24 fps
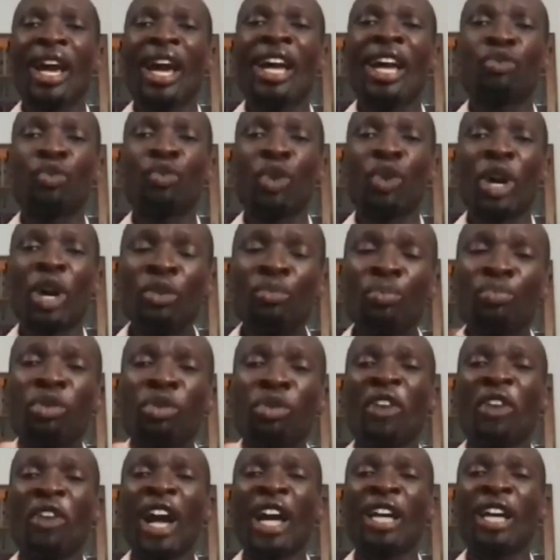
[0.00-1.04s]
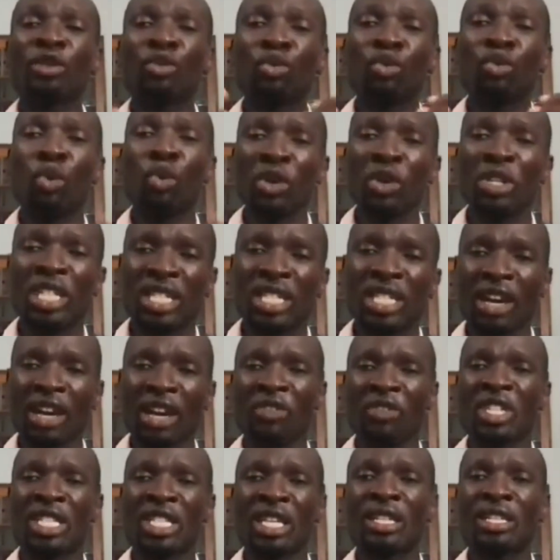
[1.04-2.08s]
And when you provide good
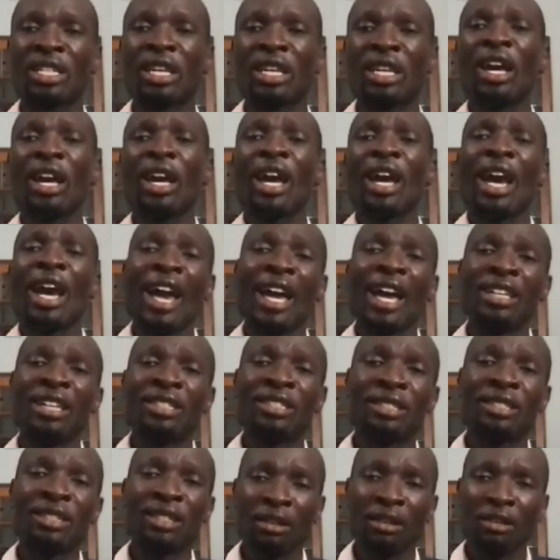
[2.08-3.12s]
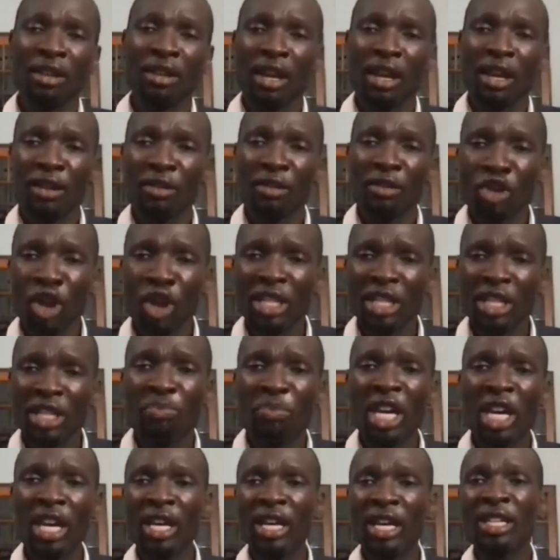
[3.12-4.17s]
services and not
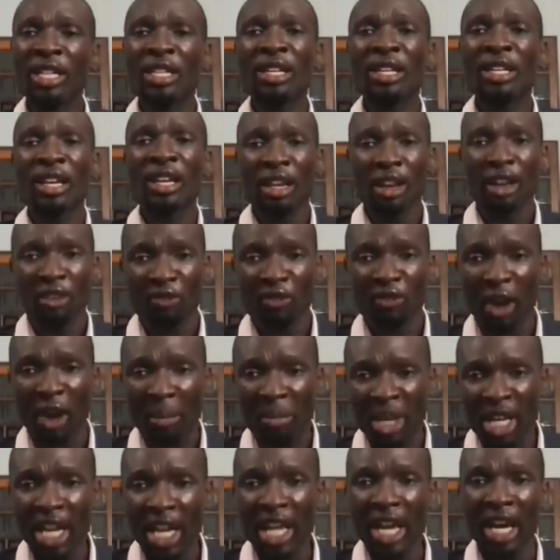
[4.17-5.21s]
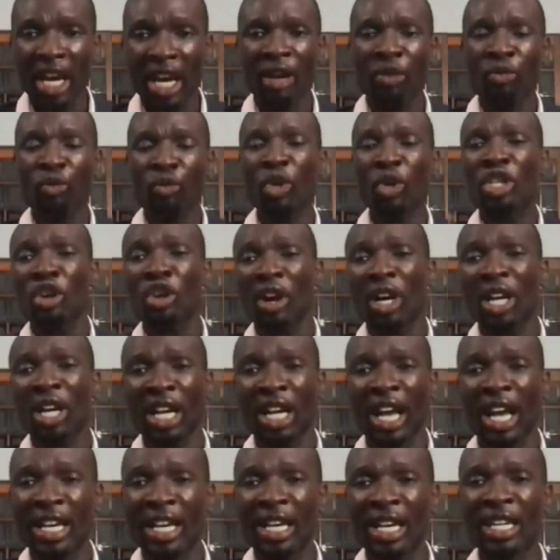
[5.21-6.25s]
being familiar with your
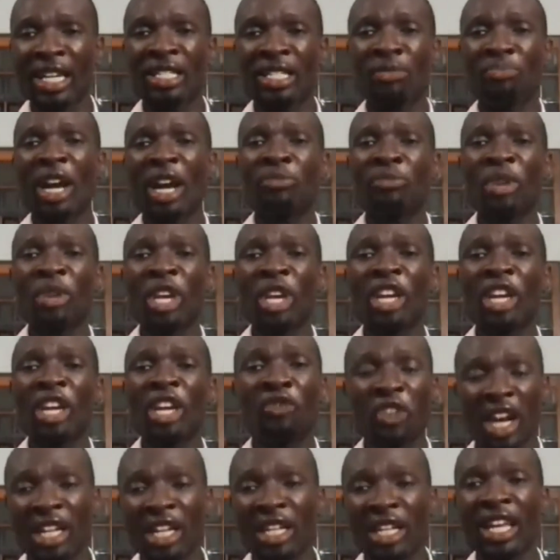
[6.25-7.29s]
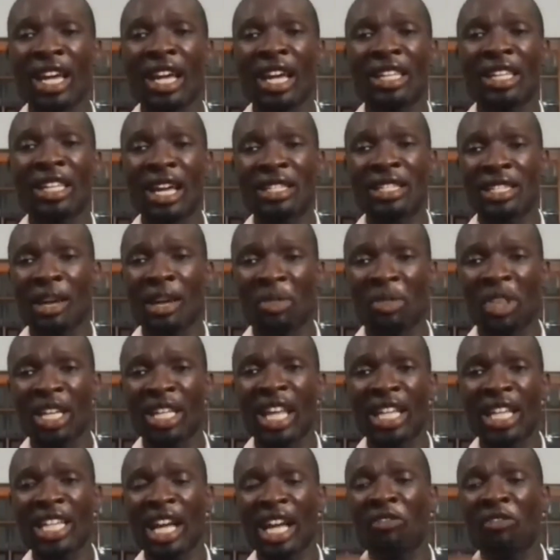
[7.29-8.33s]
client, but being friendly, and that's something
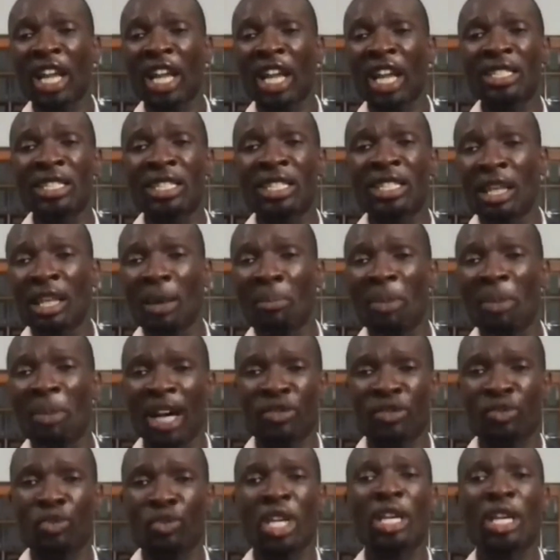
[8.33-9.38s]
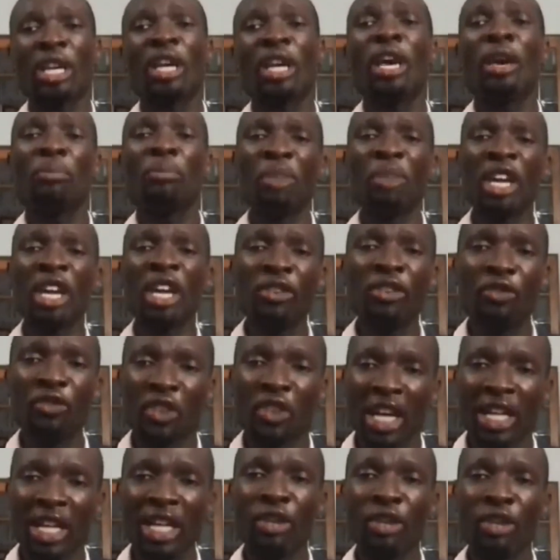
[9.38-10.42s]
that learned in the past week, being
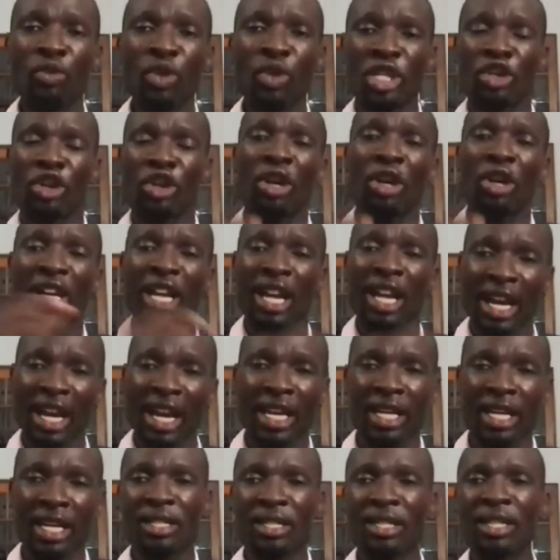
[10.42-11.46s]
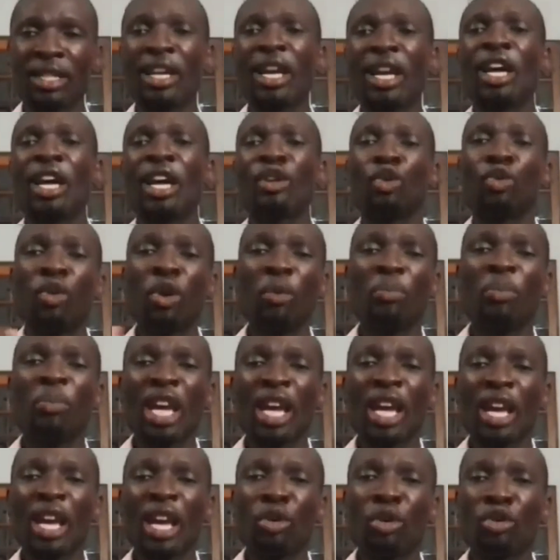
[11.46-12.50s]
friendly with your clients, you will
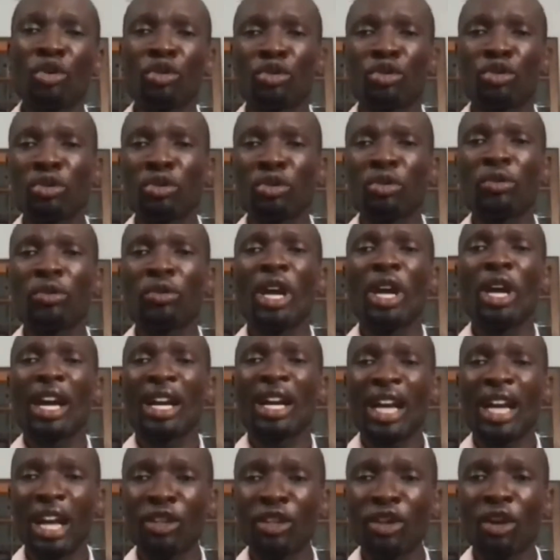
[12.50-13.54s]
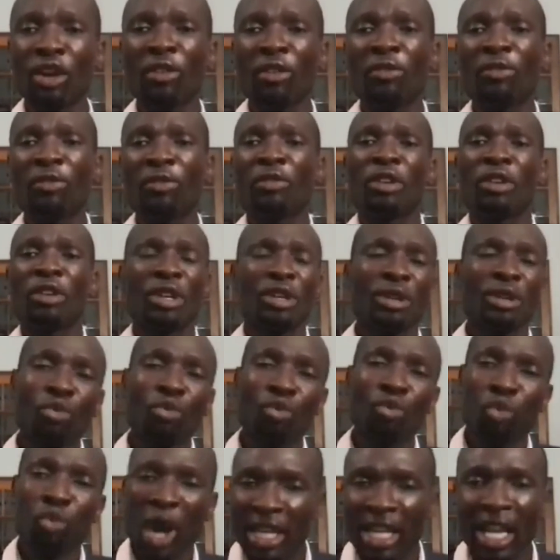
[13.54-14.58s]
be able to kind of
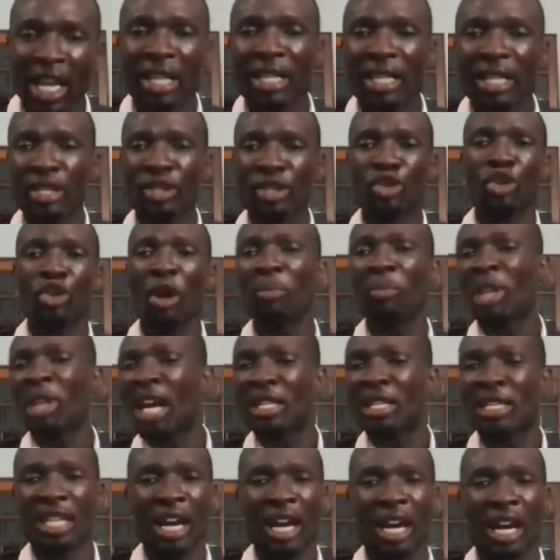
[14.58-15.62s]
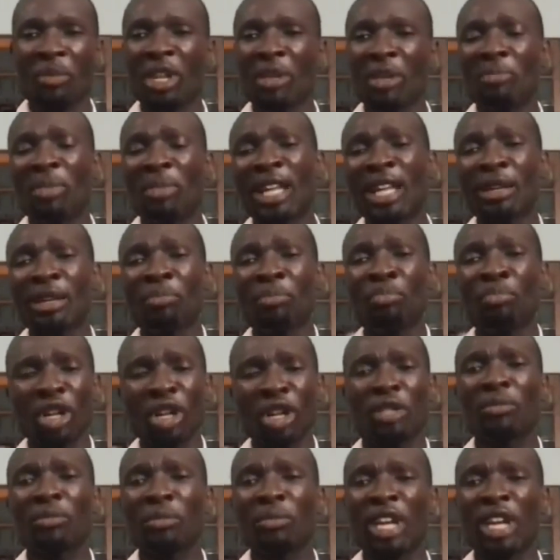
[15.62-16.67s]
weather this storm that's coming. But the
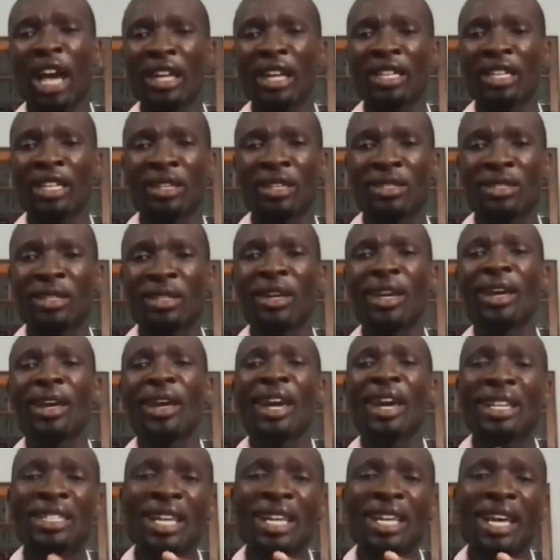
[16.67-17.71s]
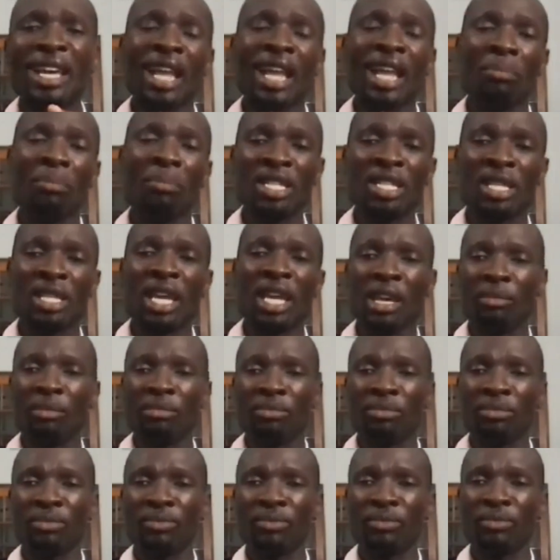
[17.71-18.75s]
bottom line is it's a numbers
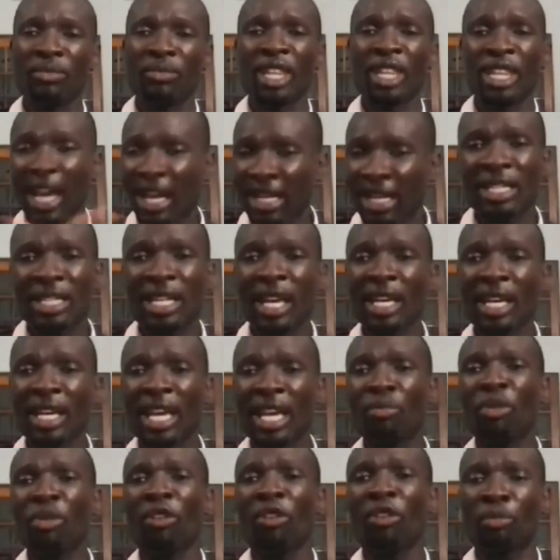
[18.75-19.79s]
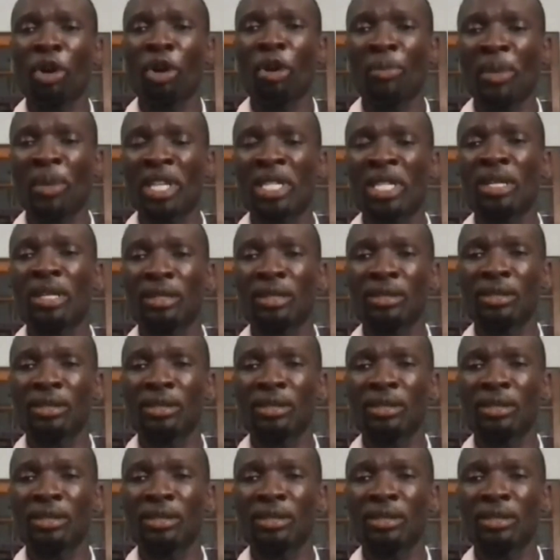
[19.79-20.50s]
game. That's the game of property.